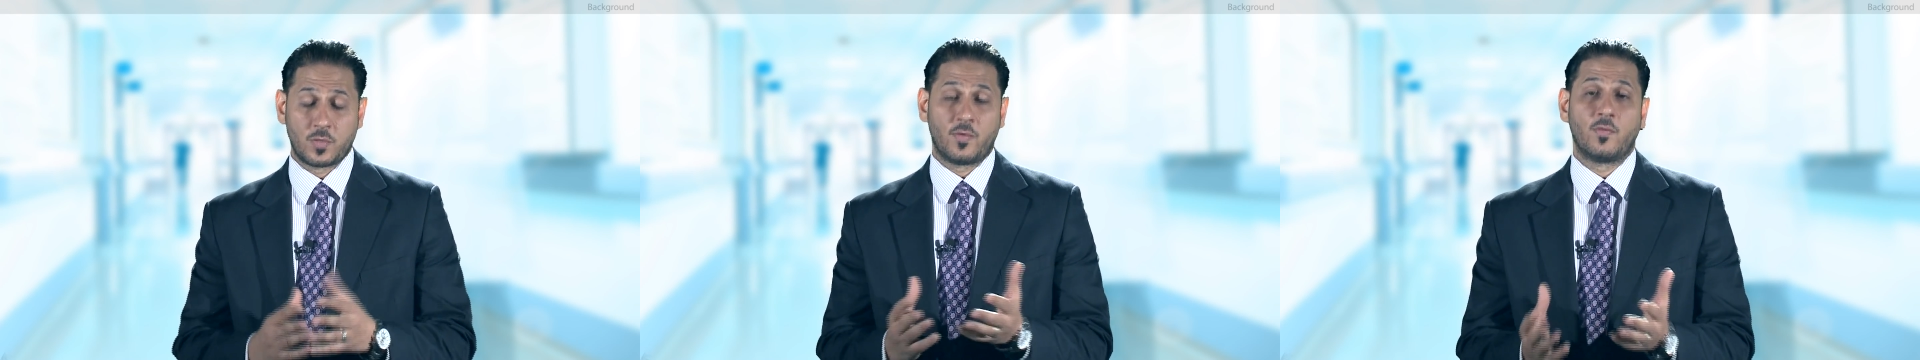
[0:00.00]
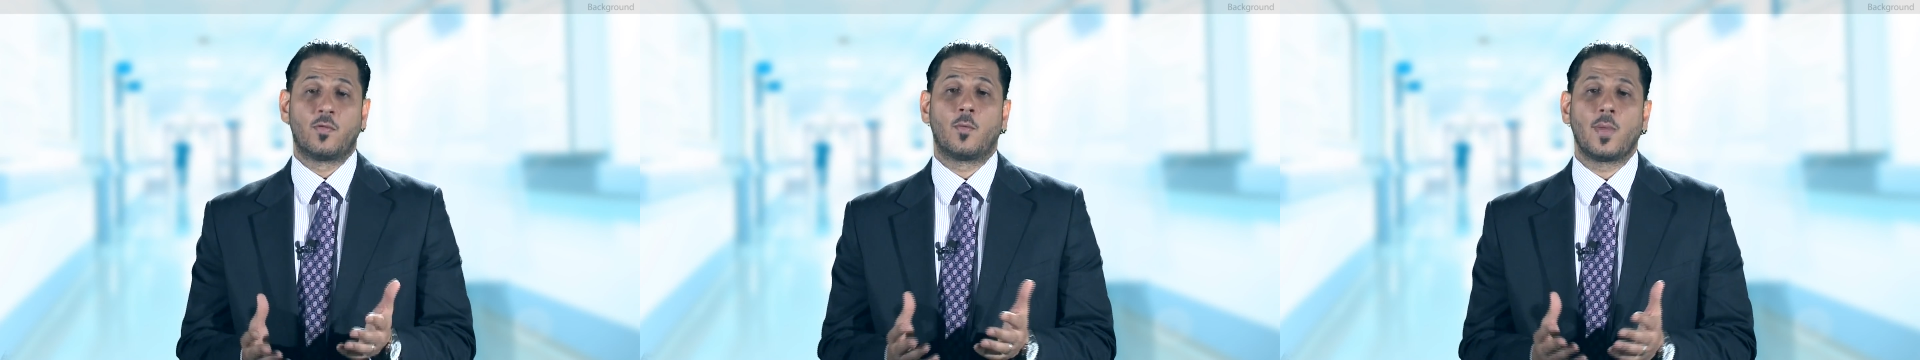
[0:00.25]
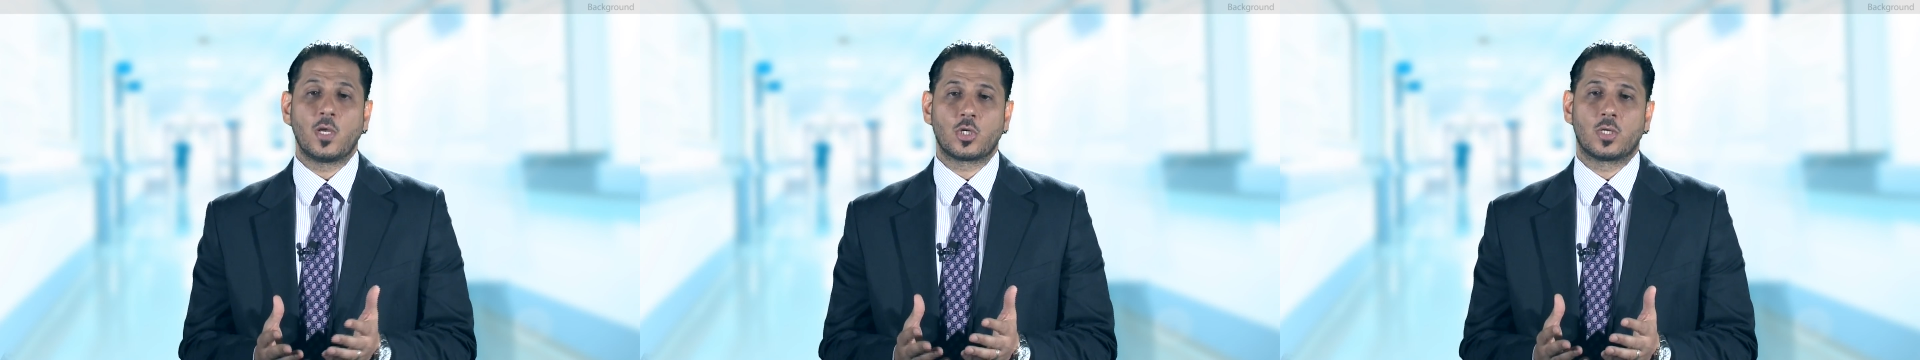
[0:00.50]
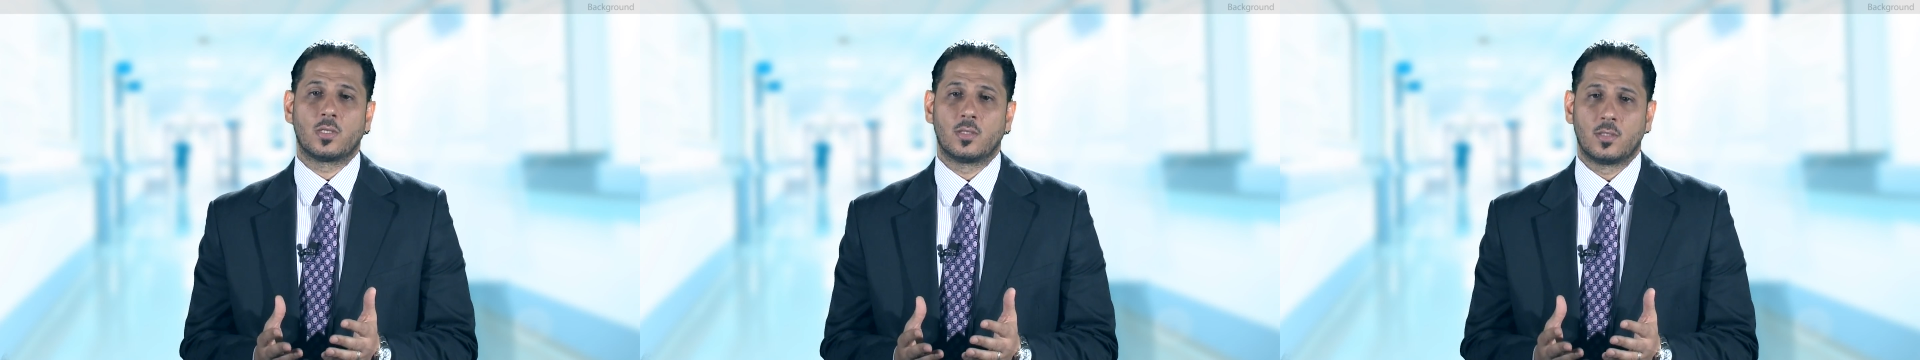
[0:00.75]
of
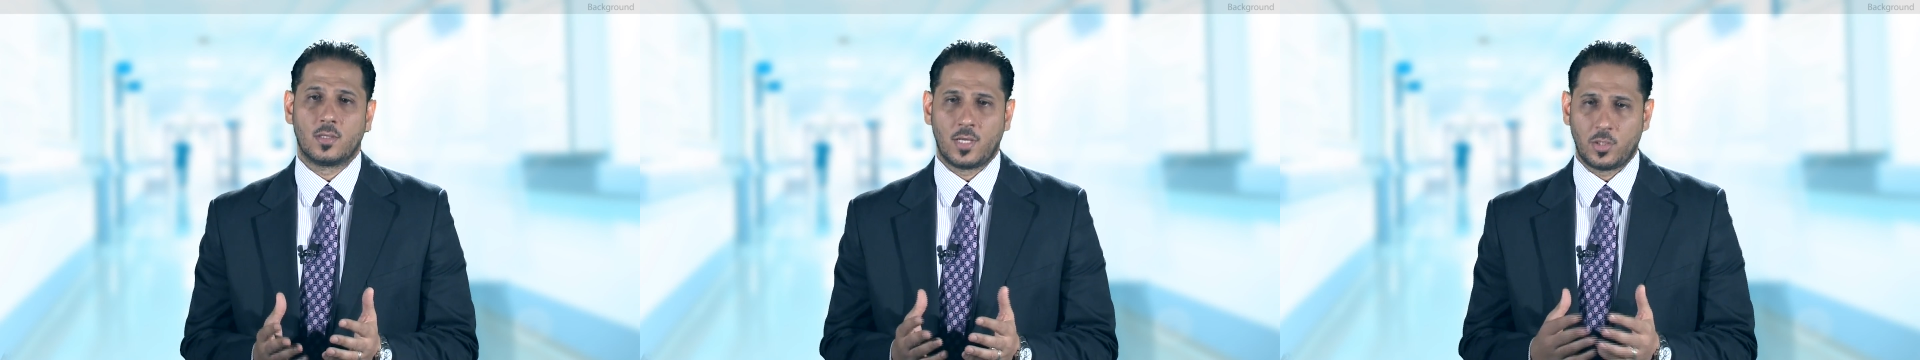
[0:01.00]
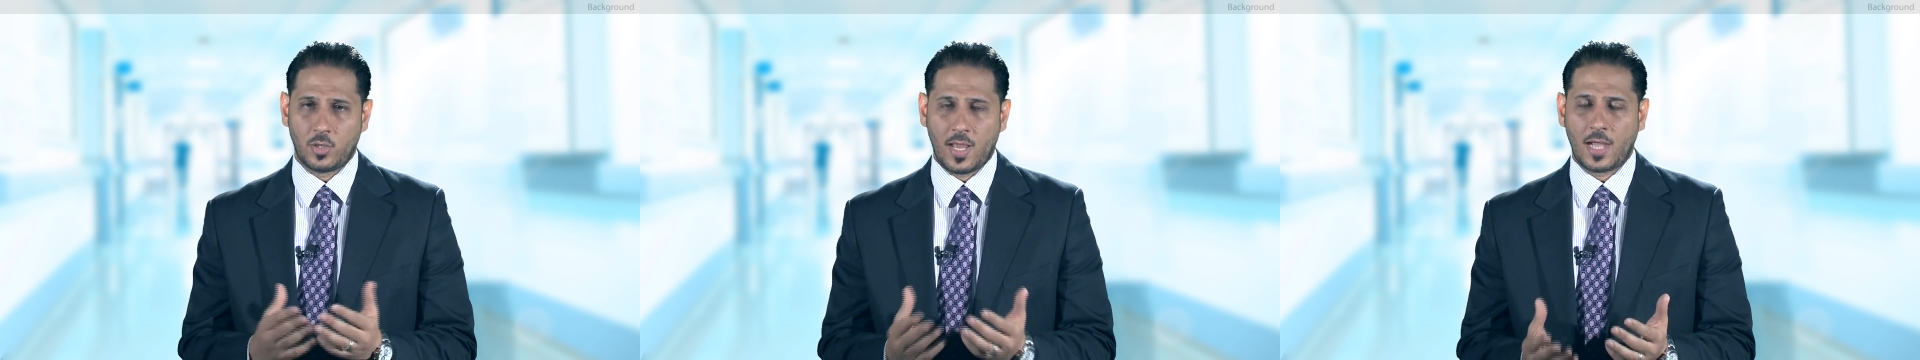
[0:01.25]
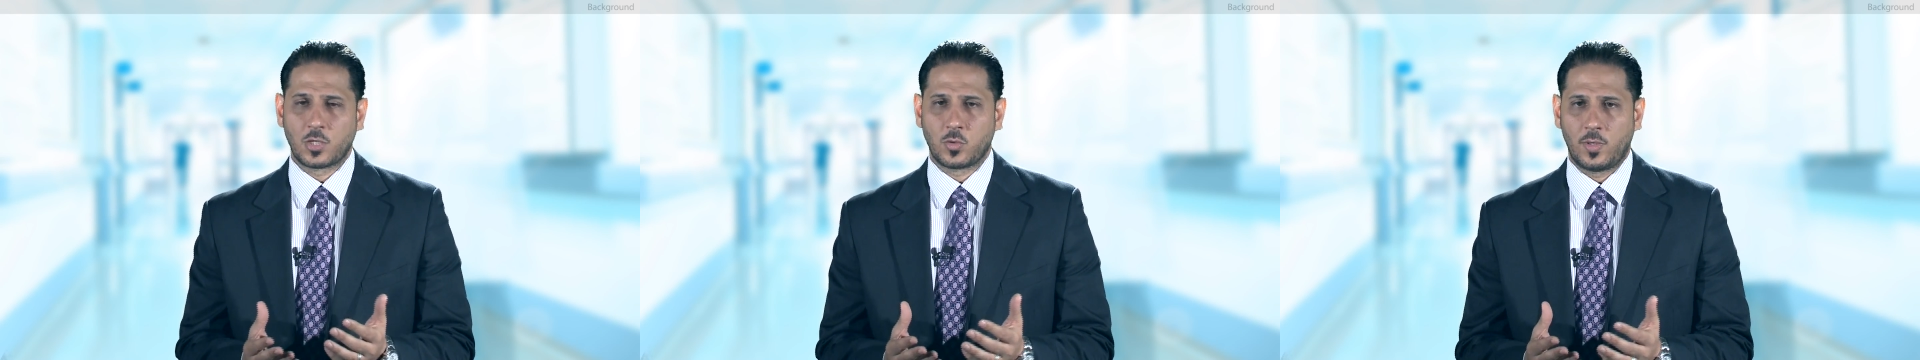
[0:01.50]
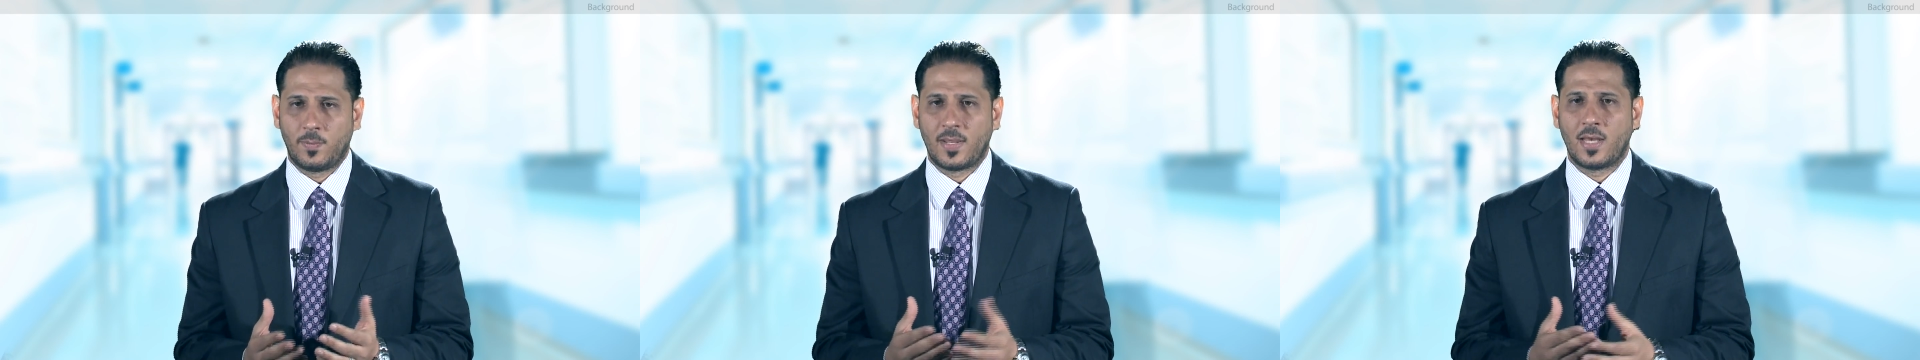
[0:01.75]
information that you're
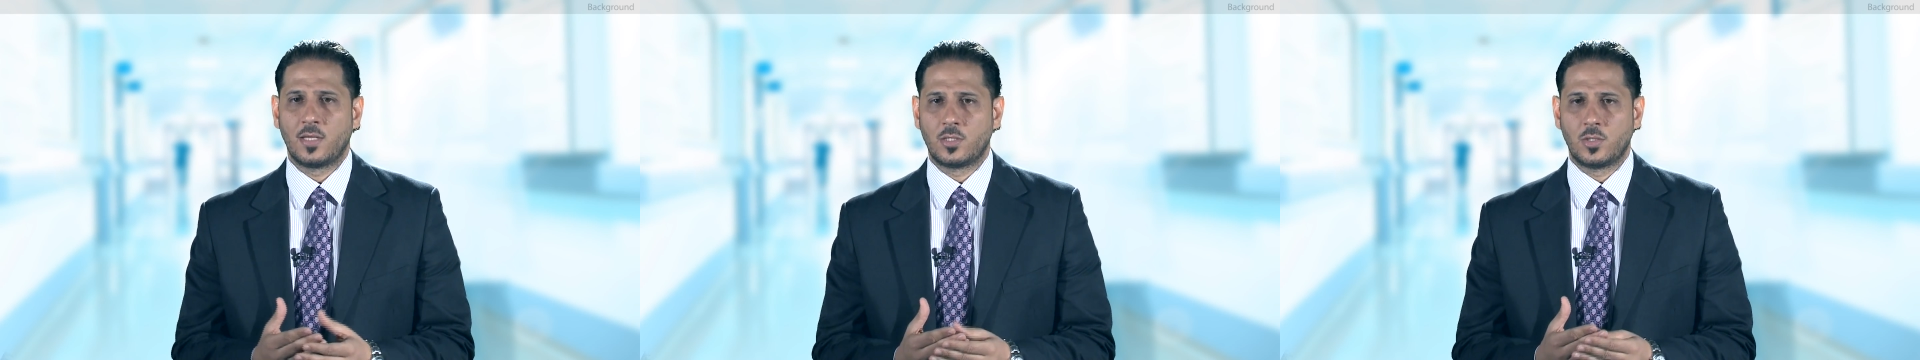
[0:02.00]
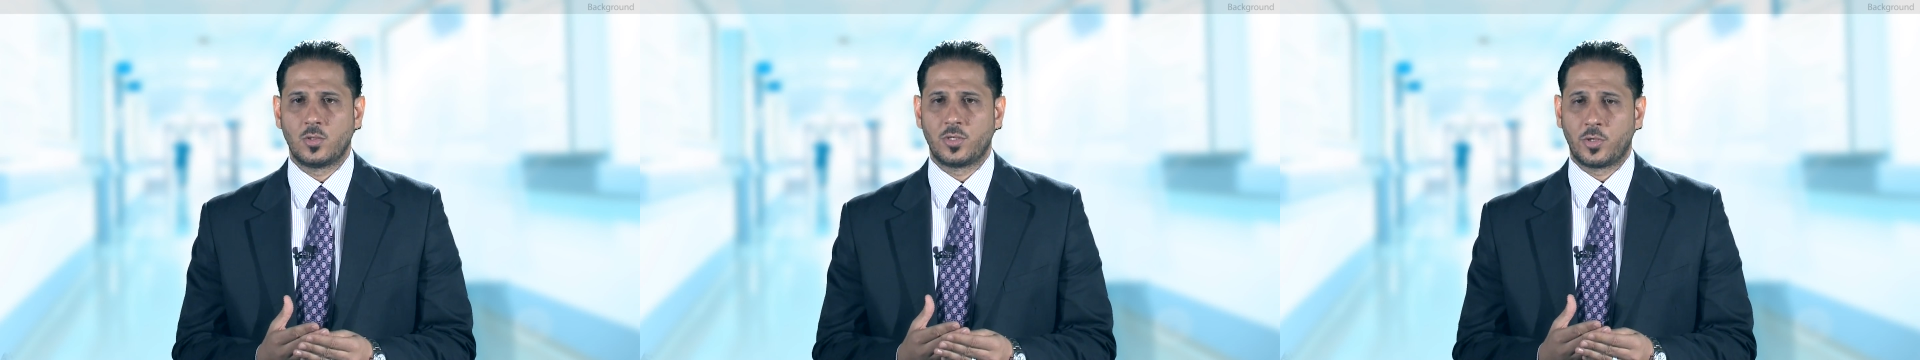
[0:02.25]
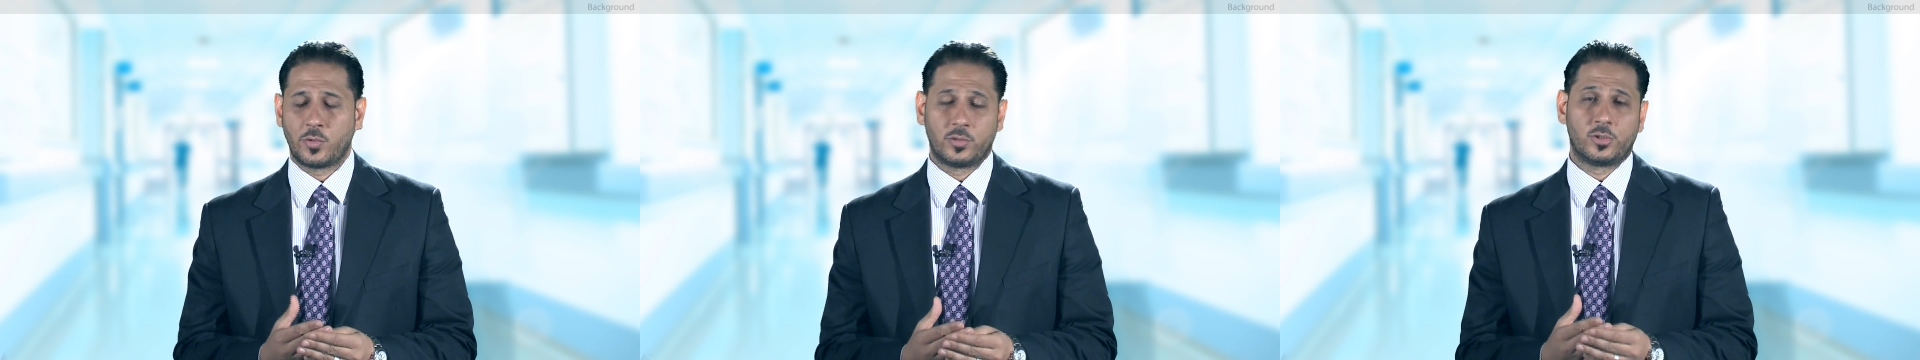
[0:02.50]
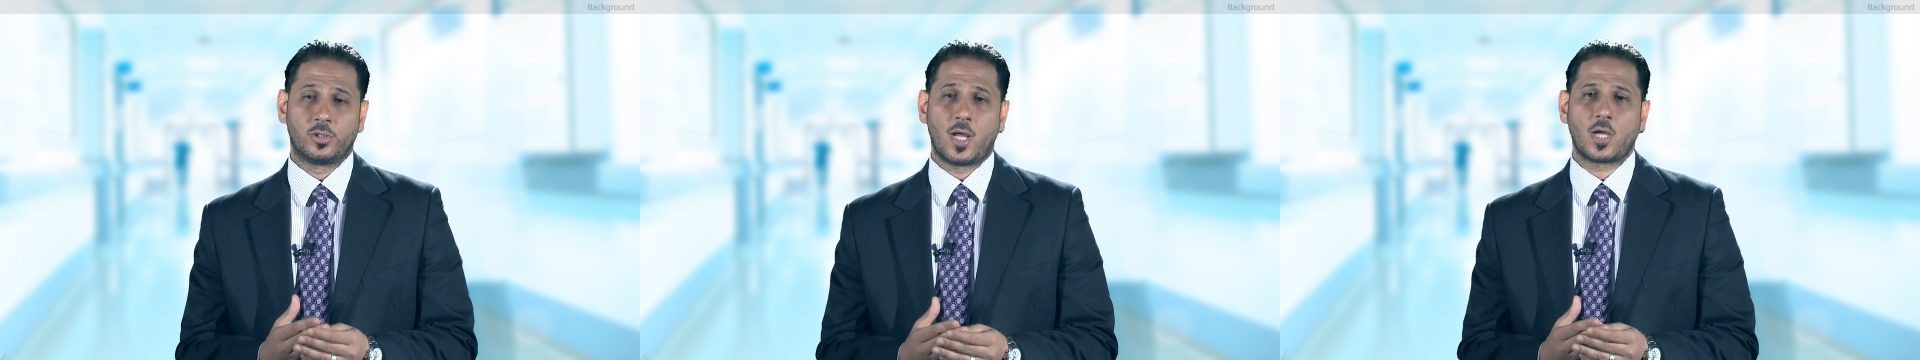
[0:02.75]
actually planning to use in your
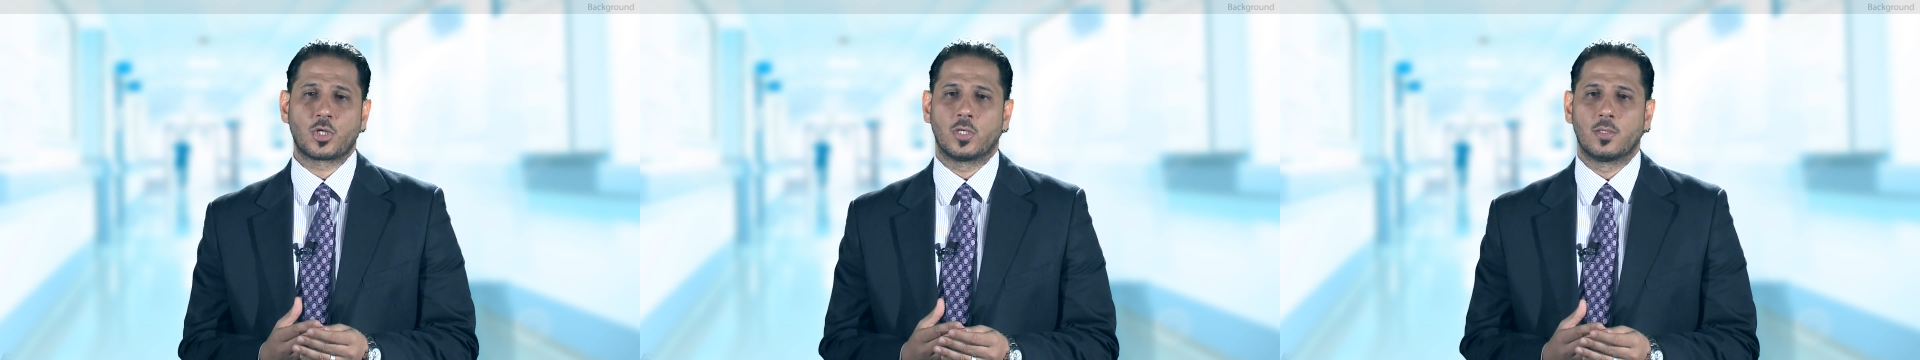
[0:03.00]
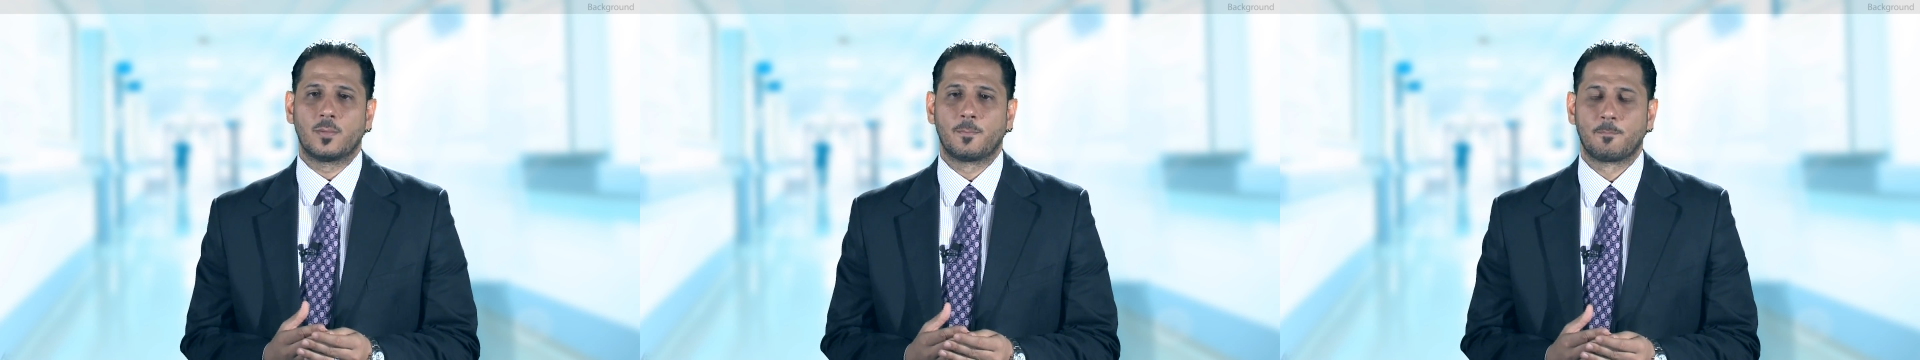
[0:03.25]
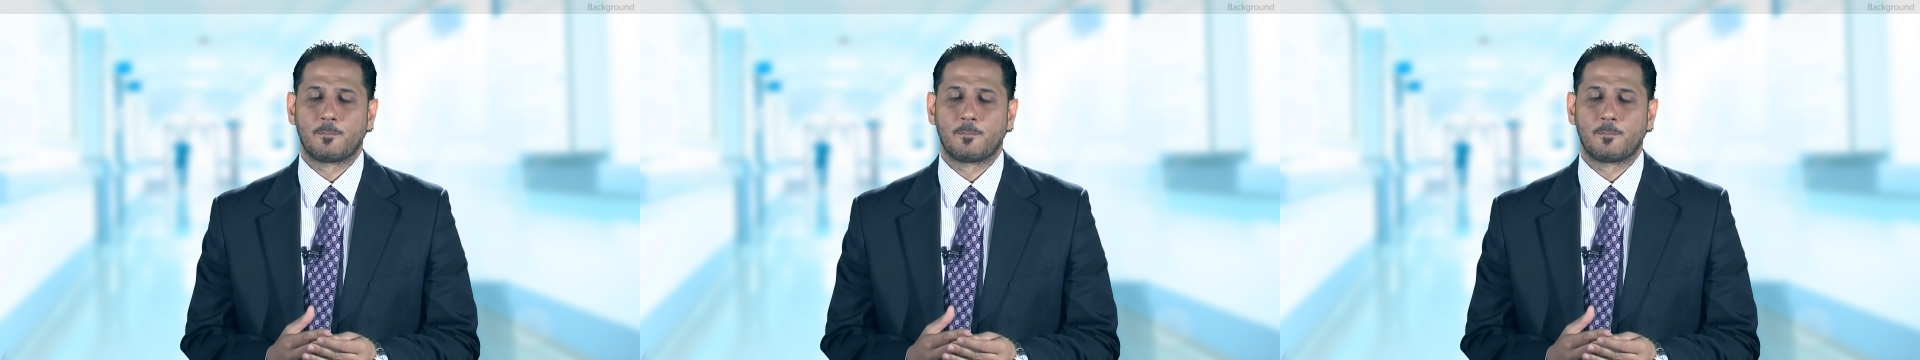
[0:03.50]
introduction,